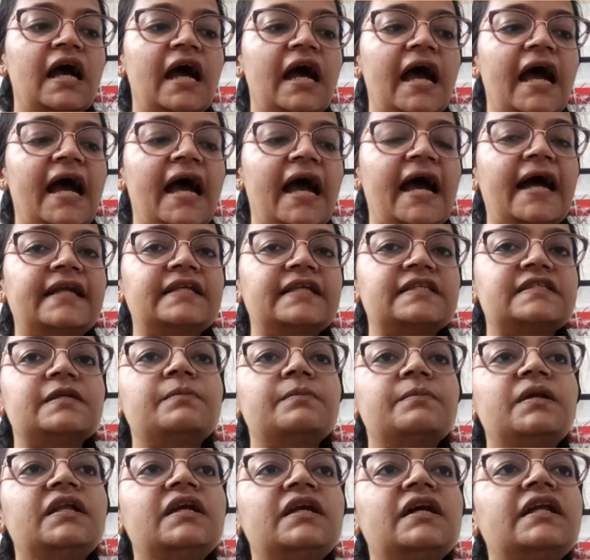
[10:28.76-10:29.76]
And
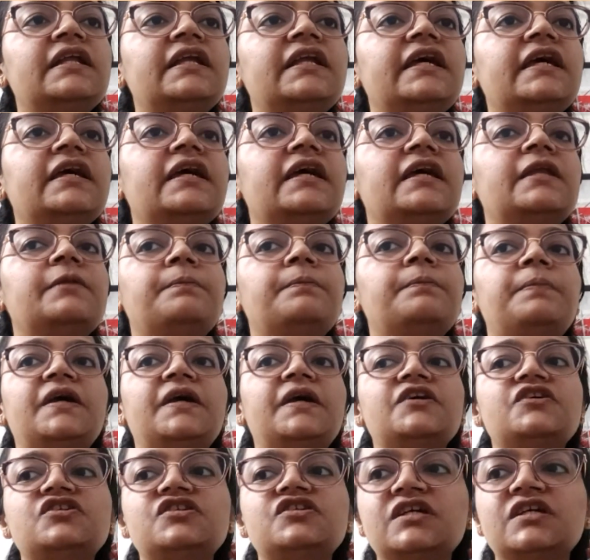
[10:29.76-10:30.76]
similarly, in
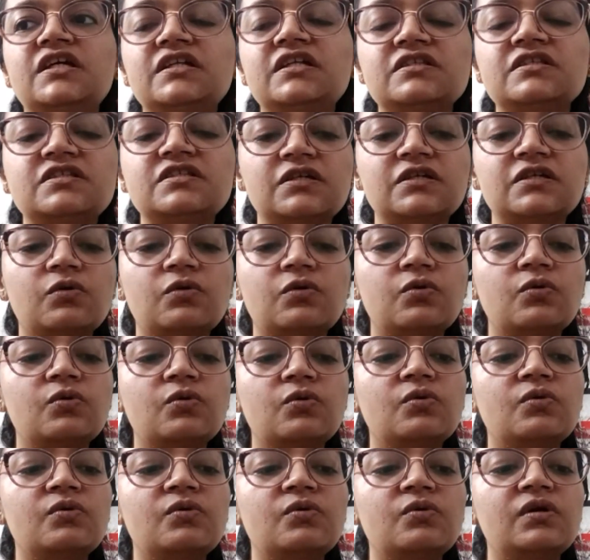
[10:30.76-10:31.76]
patients
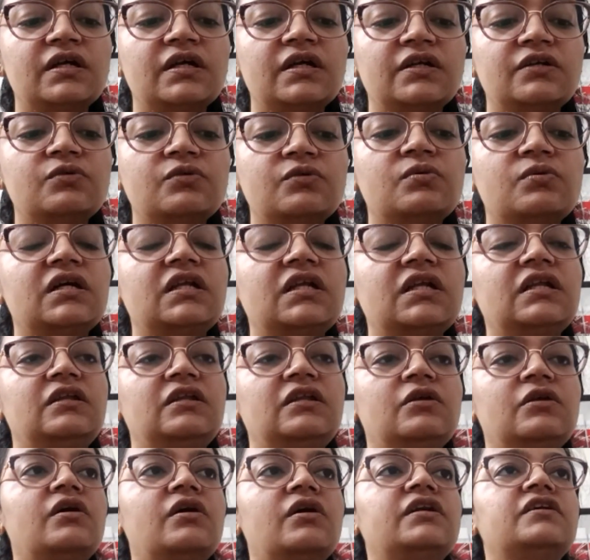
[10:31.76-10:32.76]
who do a
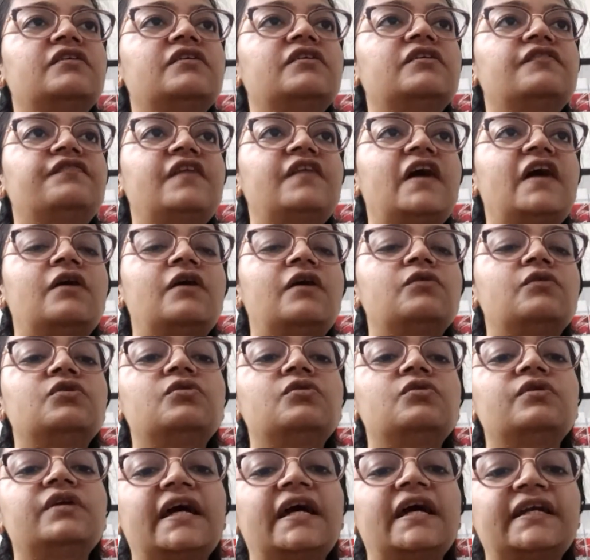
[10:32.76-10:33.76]
lot of
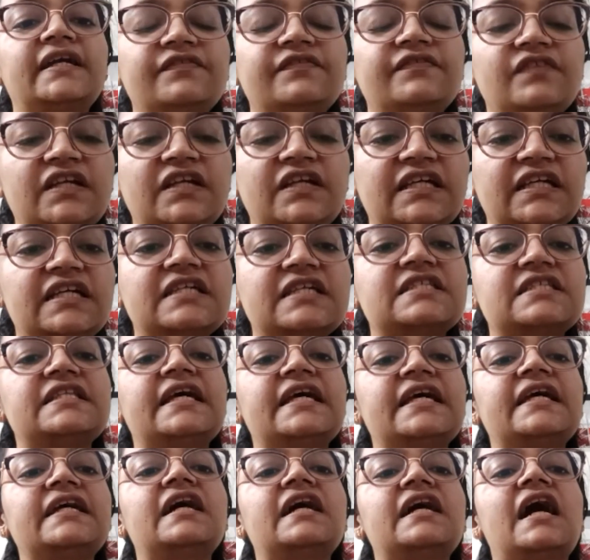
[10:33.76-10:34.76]
outdoor activities
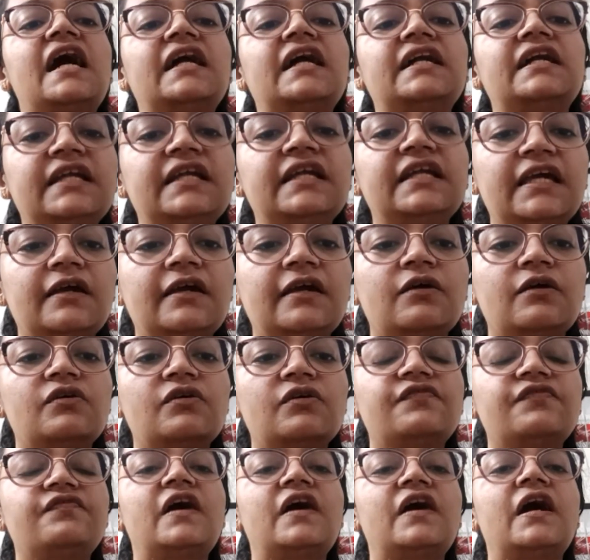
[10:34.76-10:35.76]
like gardening or
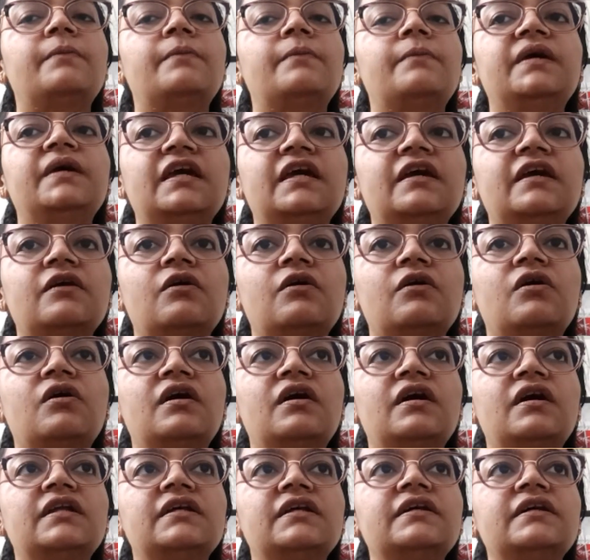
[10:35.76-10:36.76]
farming,
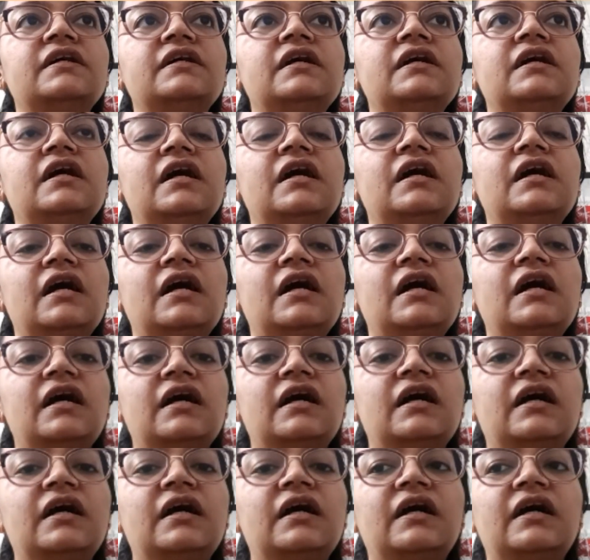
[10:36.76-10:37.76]
or
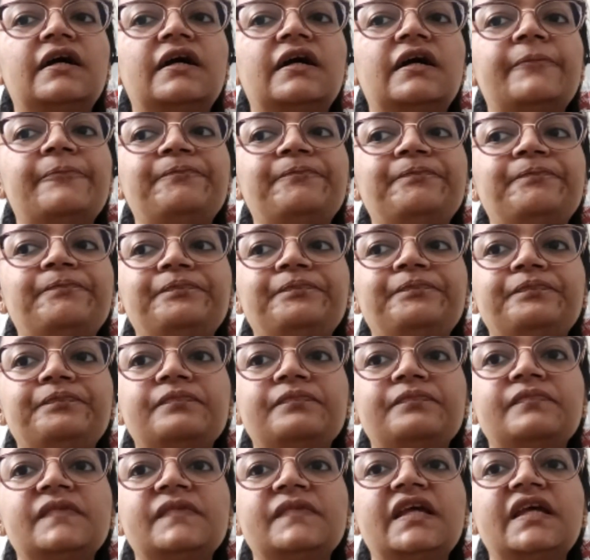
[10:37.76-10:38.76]
um,
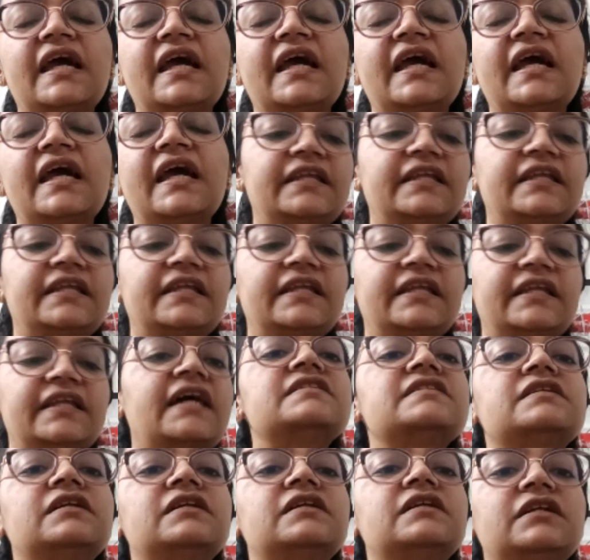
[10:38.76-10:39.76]
they are in
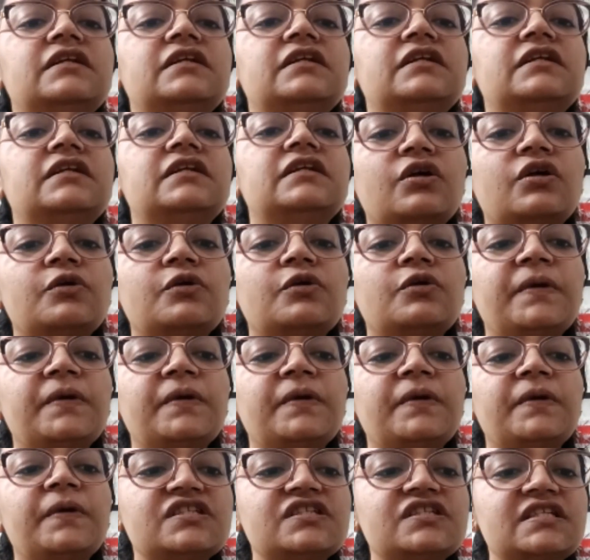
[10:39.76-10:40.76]
certain
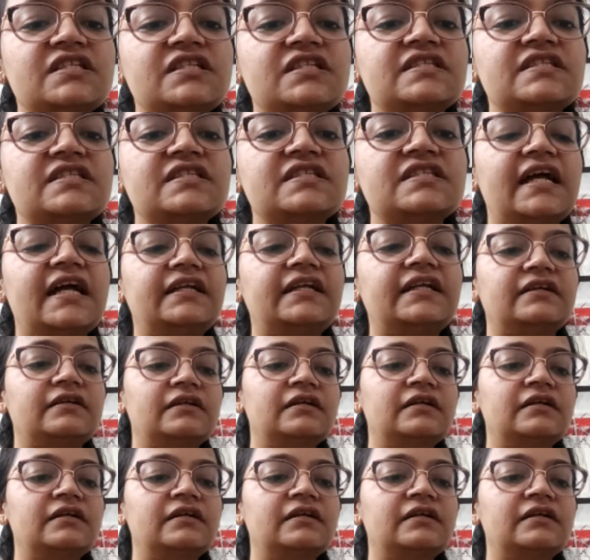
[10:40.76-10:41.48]
occupations that